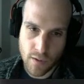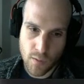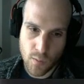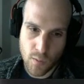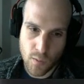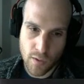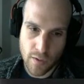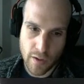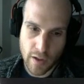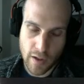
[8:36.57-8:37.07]

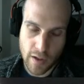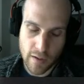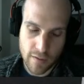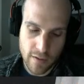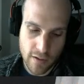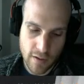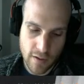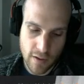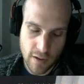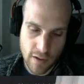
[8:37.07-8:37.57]
Well, that
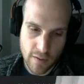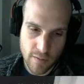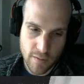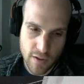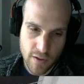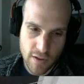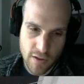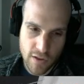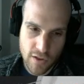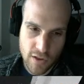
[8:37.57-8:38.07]
did that.
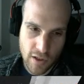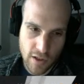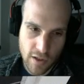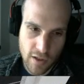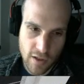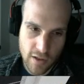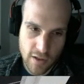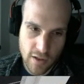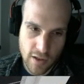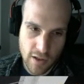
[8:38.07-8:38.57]
So let's check
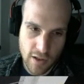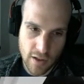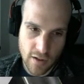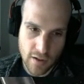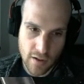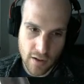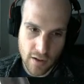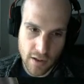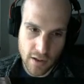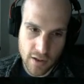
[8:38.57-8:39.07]
this again.
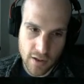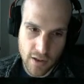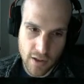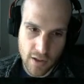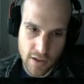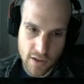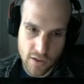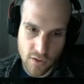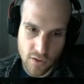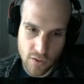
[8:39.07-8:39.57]
Okay, so yeah,
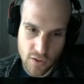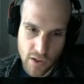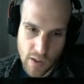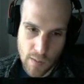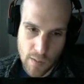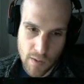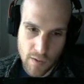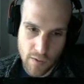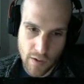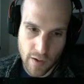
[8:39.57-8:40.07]
it's not
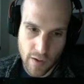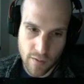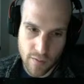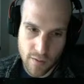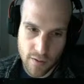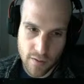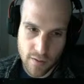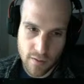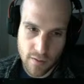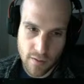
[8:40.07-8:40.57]
chambered around.
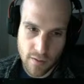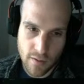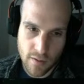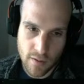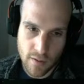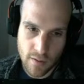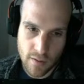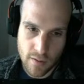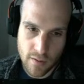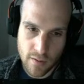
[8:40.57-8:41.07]

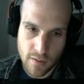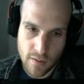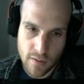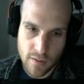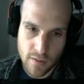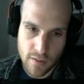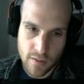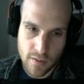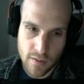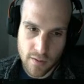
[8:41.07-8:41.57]

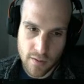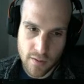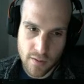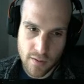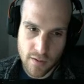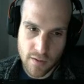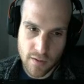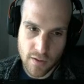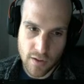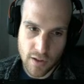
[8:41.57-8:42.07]

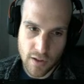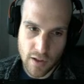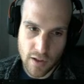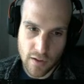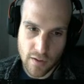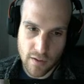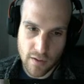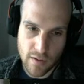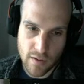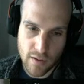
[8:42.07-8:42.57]
Let's do that.
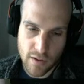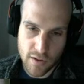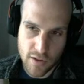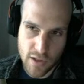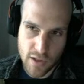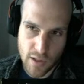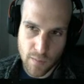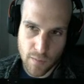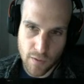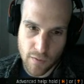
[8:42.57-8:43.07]
I
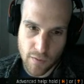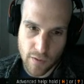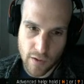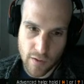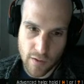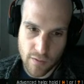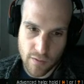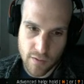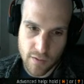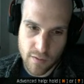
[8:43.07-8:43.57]
chambered
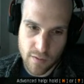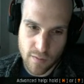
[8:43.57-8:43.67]
around.